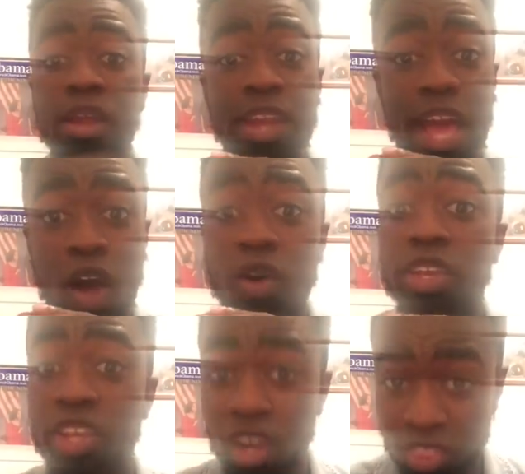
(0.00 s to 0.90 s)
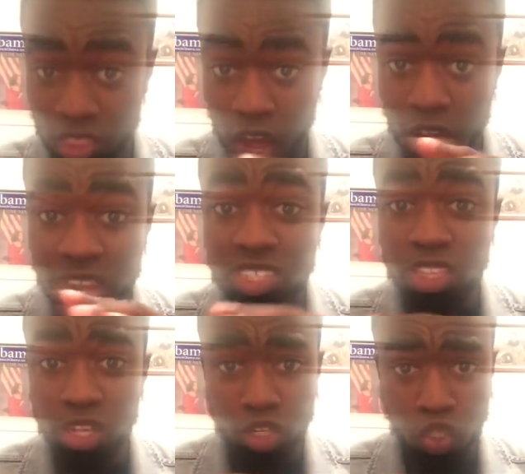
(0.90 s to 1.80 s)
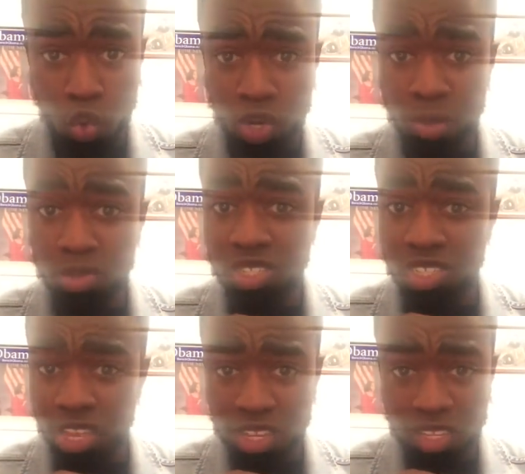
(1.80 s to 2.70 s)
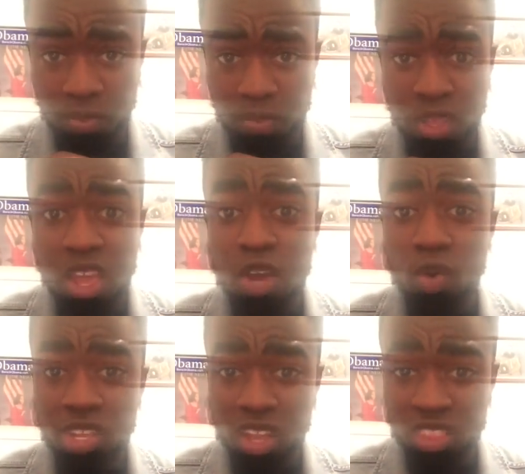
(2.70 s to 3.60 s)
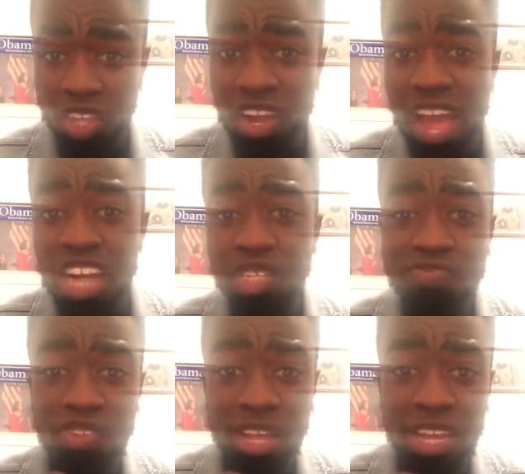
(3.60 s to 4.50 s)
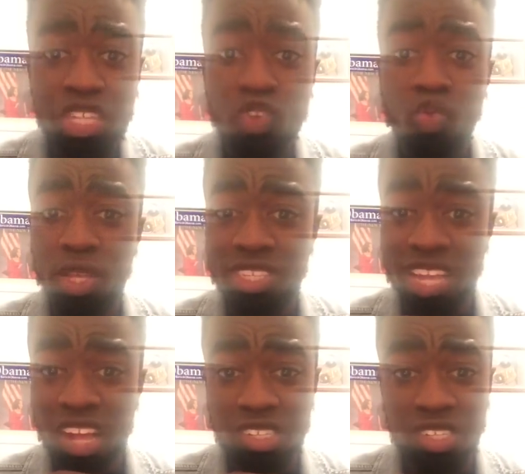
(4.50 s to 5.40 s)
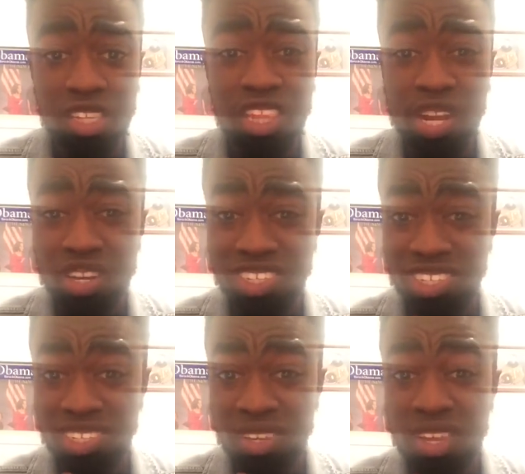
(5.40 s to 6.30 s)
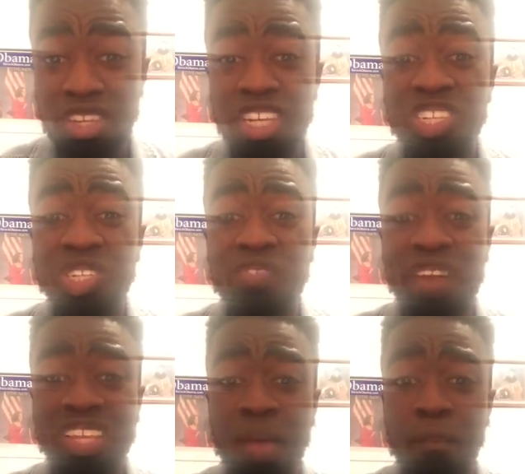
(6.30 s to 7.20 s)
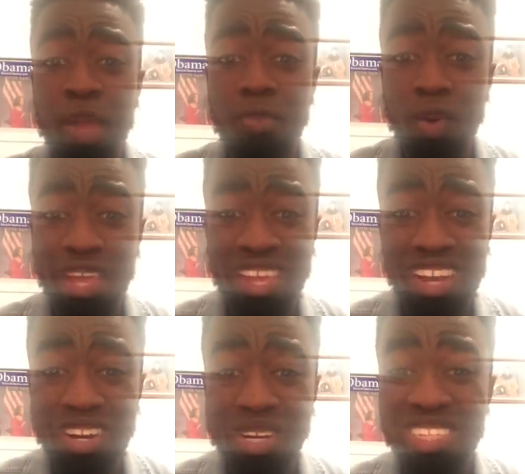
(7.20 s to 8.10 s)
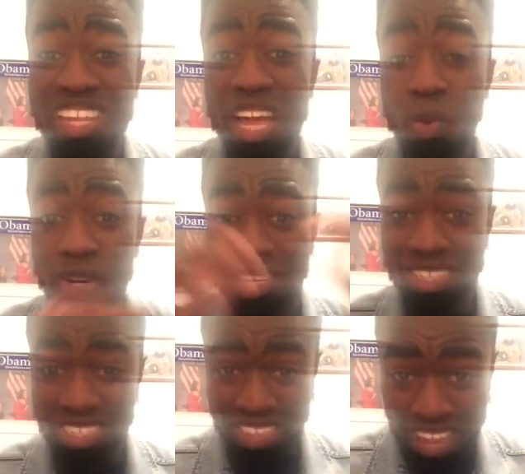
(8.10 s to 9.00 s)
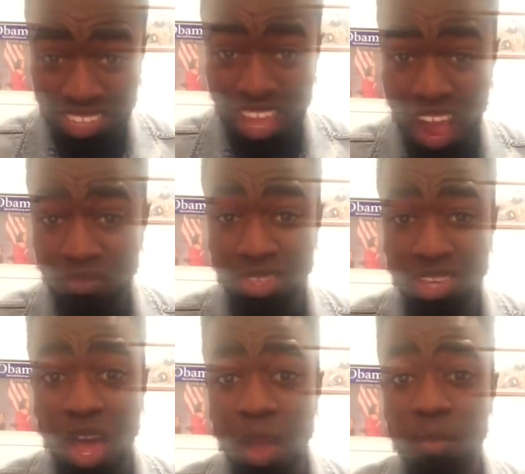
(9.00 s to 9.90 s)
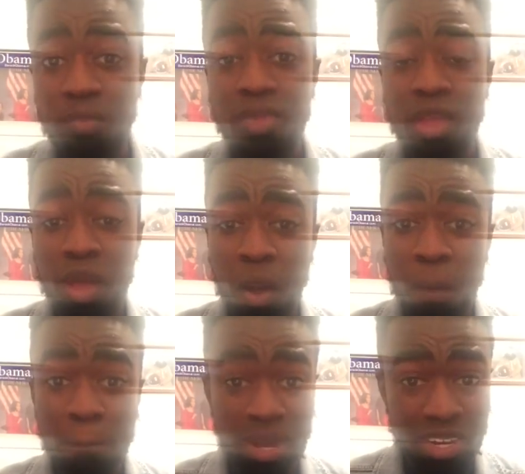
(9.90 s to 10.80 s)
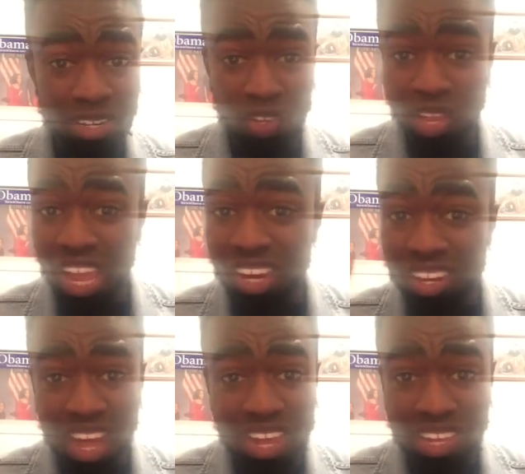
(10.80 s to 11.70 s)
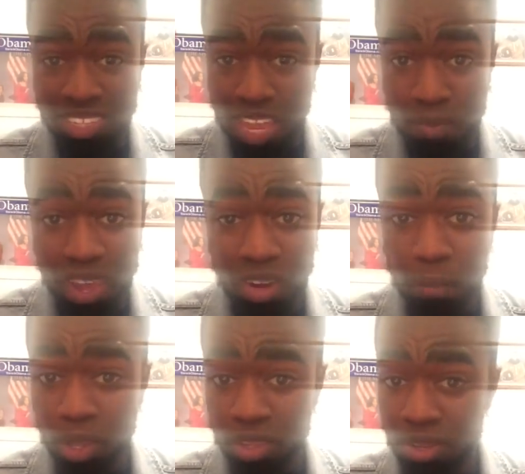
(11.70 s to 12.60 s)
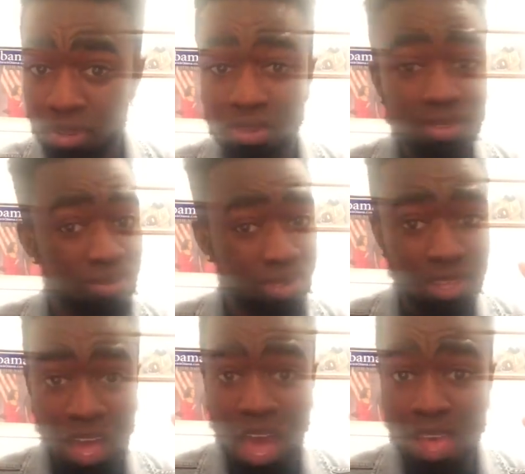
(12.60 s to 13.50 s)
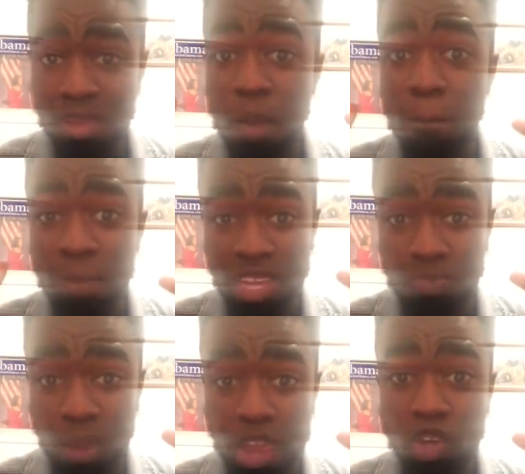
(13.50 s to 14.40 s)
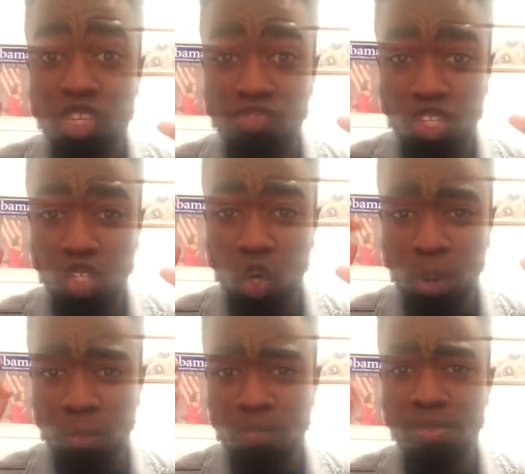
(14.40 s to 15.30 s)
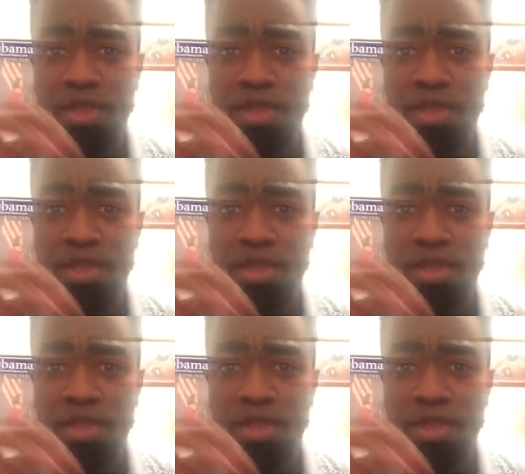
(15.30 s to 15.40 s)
Now, Young Thug is in there too at number 6. With Young Thug, I actually feel like he's a really talented lyricist. It's just the fact that people can't understand what he says half the time. But you can't deny his hit-making ability. The guy makes bangers for sure.